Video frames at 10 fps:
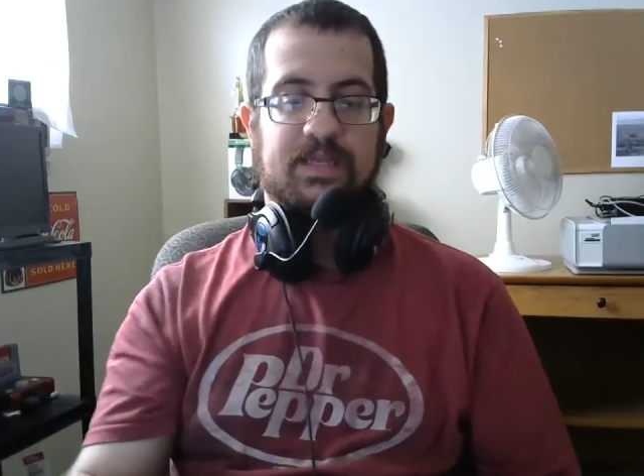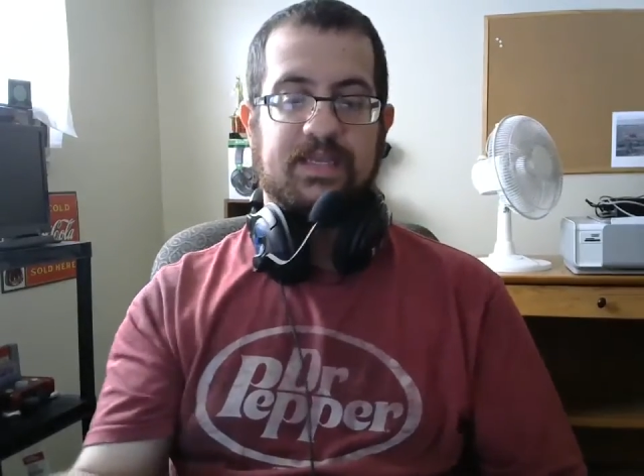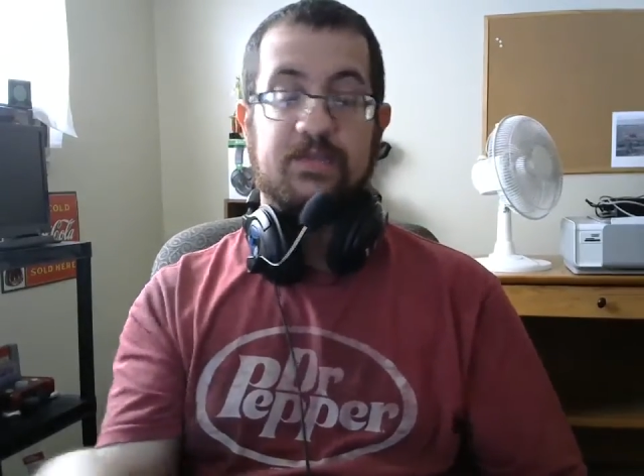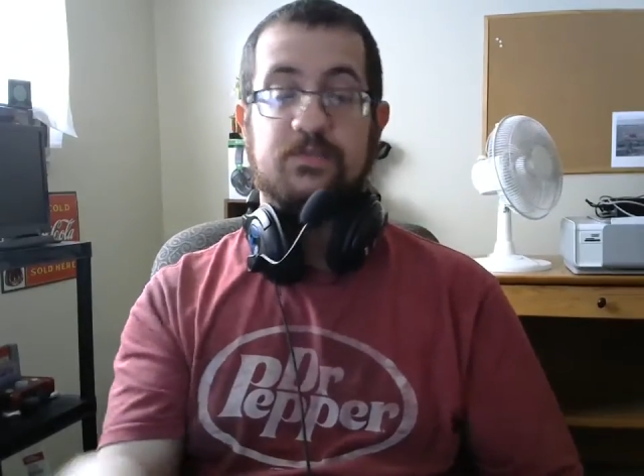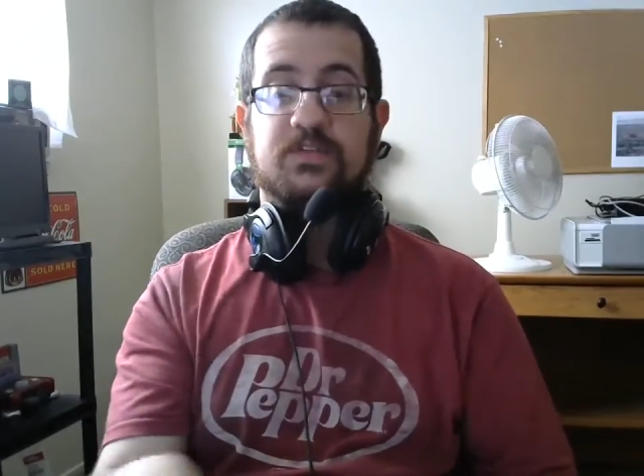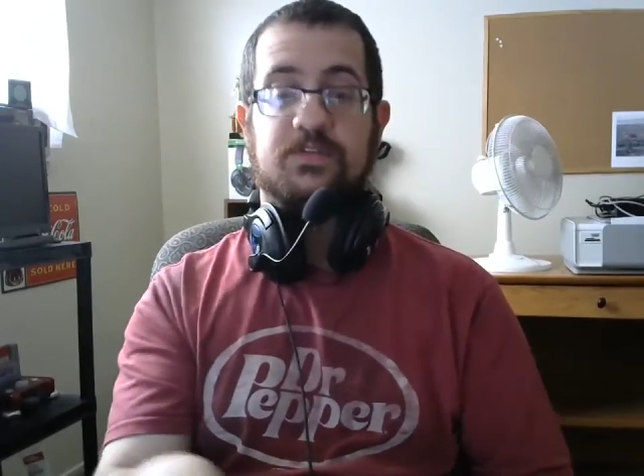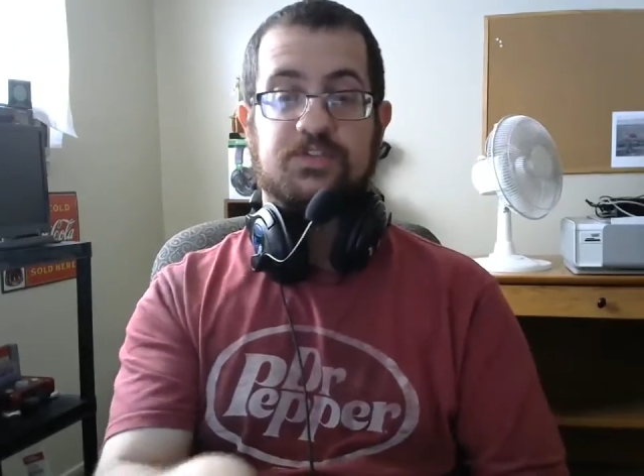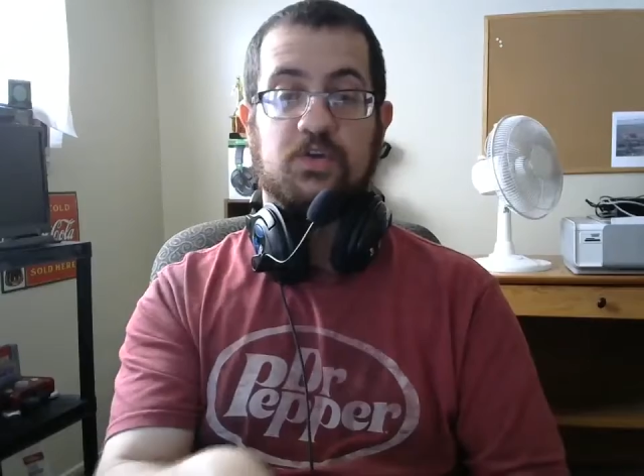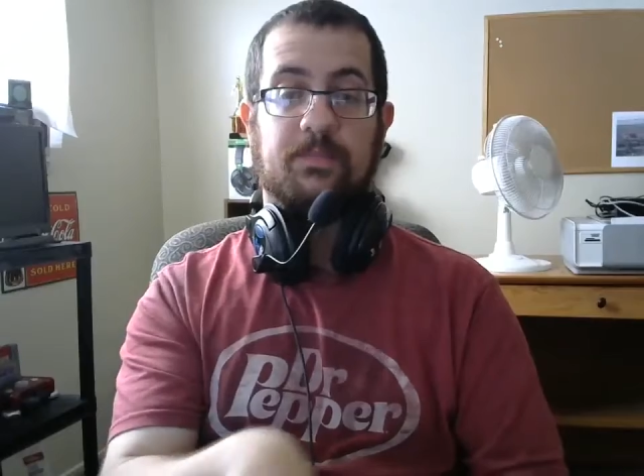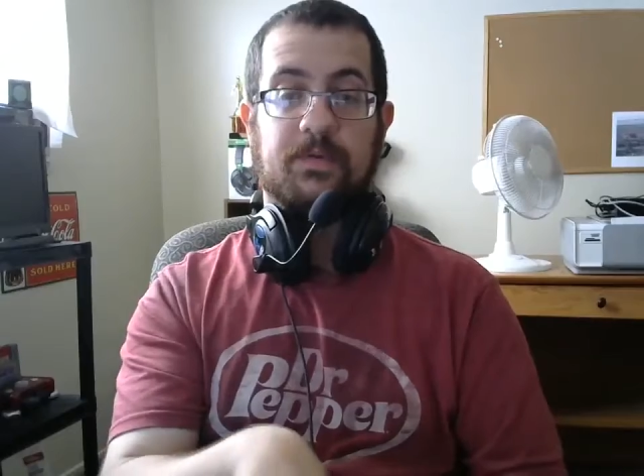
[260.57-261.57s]
he was going to
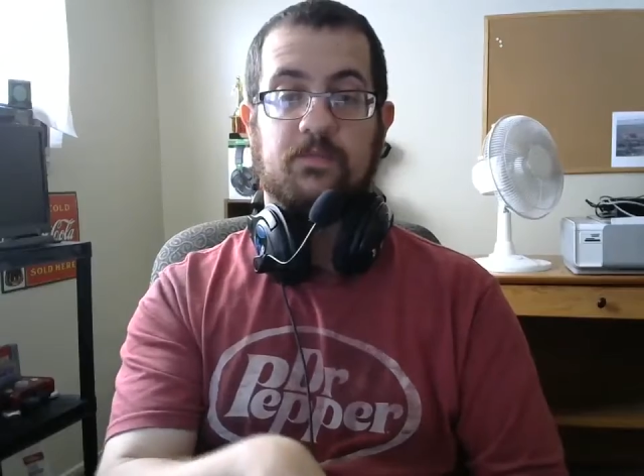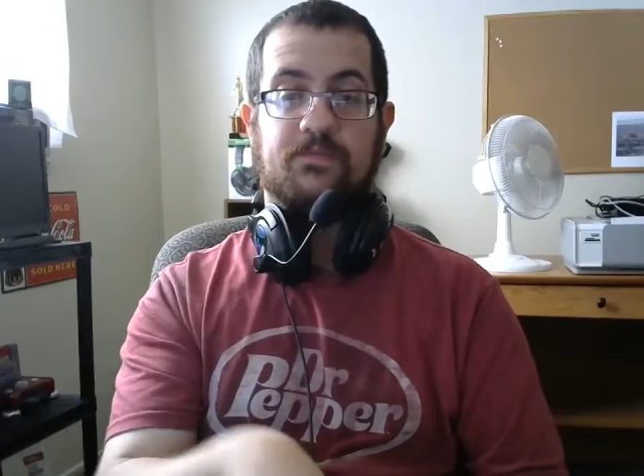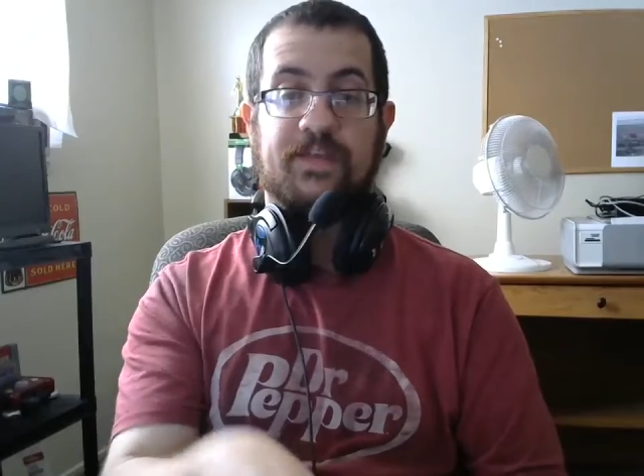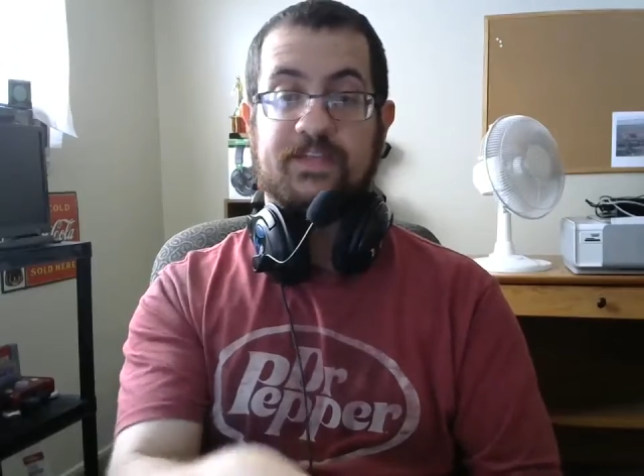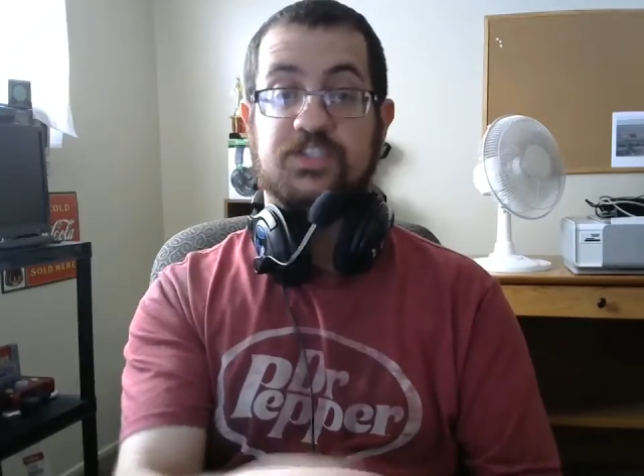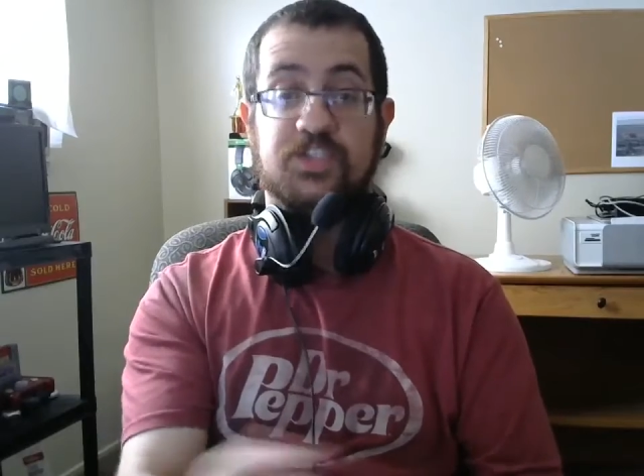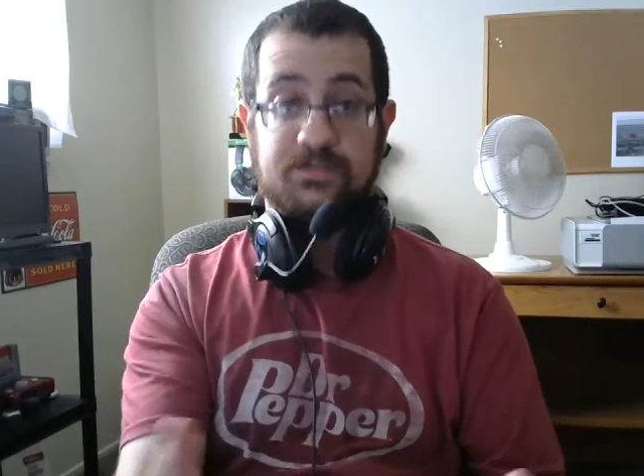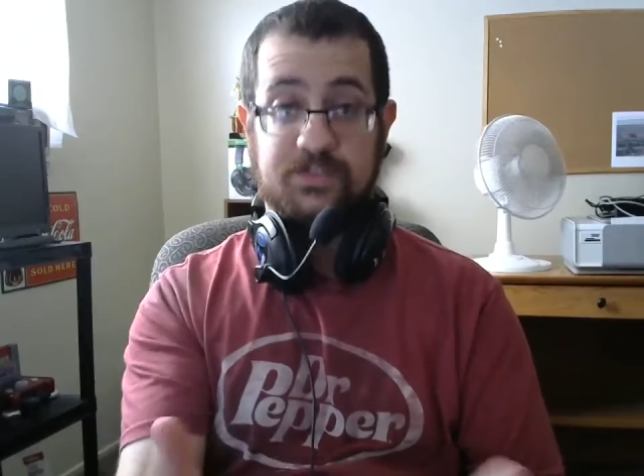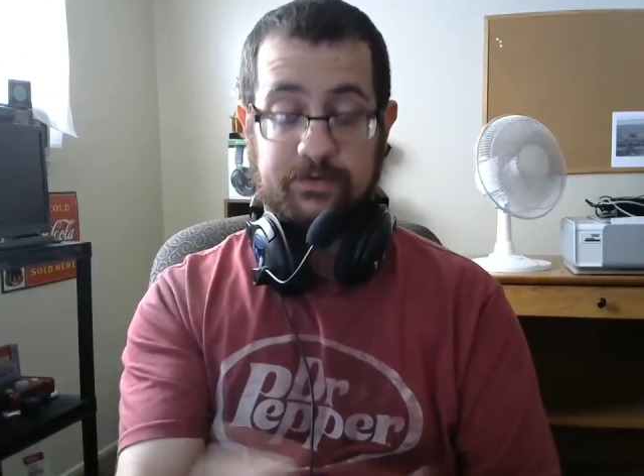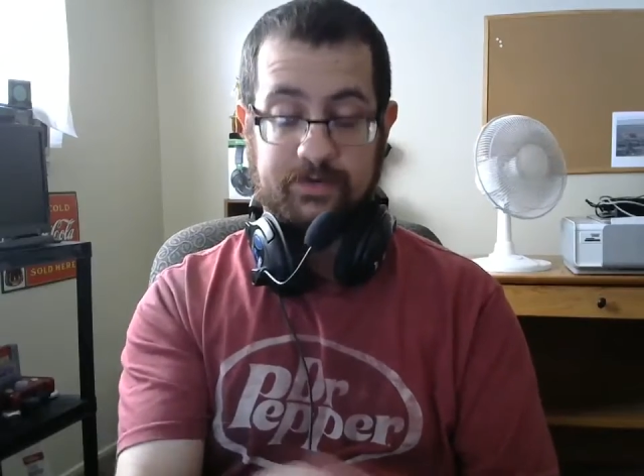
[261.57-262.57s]
show up and face
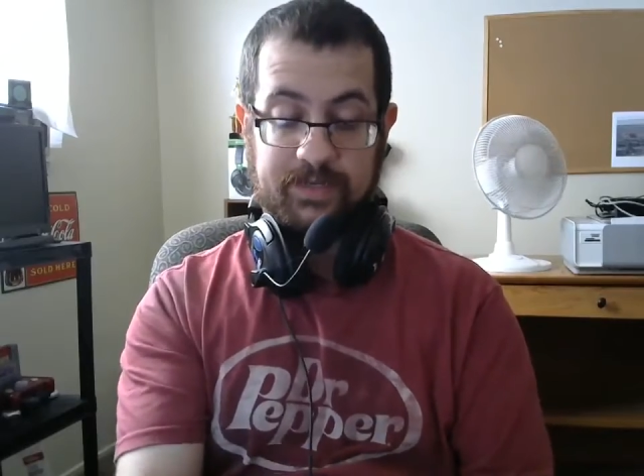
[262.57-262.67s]
Jeff Jarrett